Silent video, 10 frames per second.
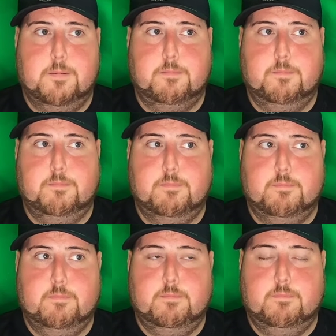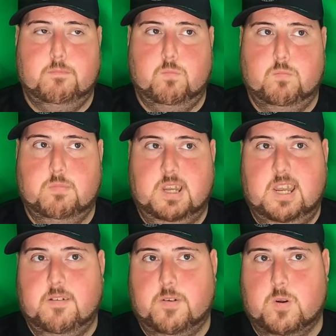them
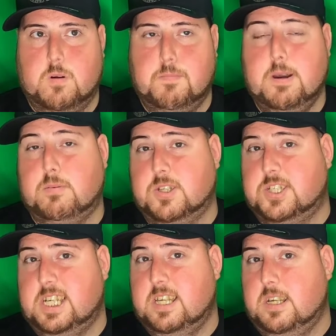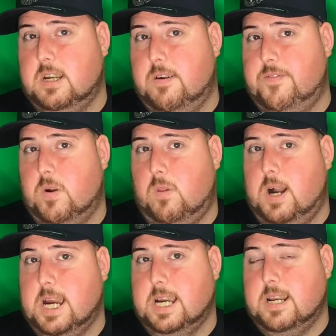either be able to see if their
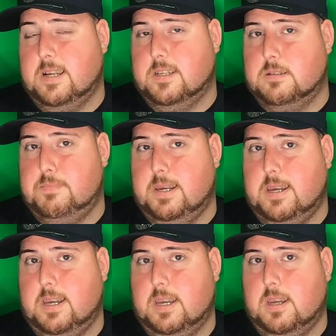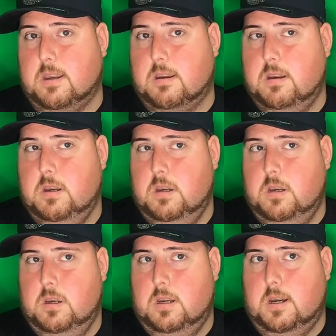line is being
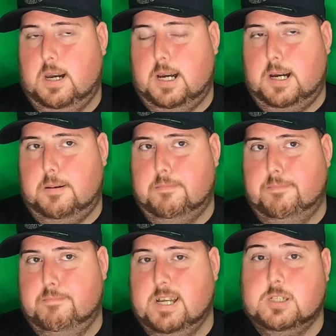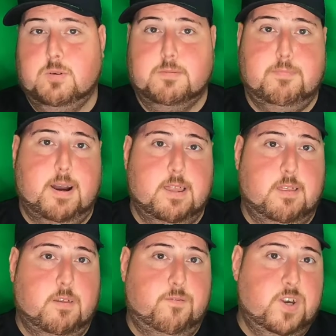messed with by
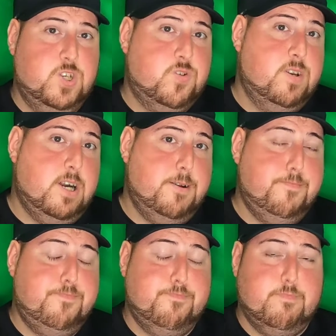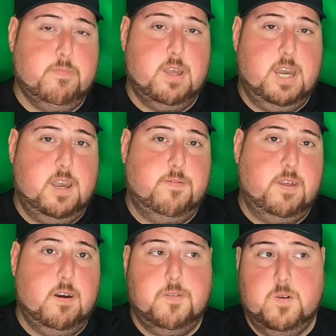the fish or not,
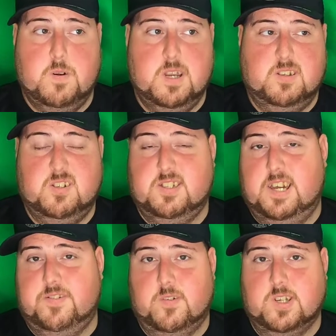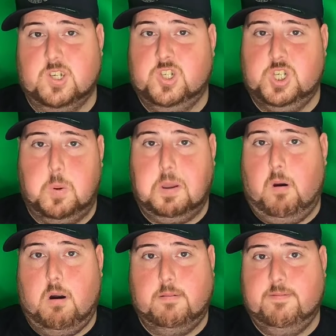and the other is that they're just
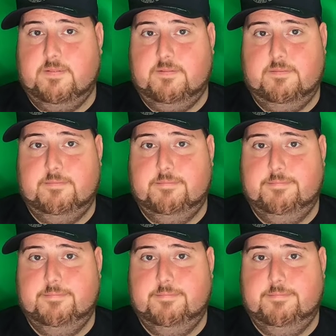showing off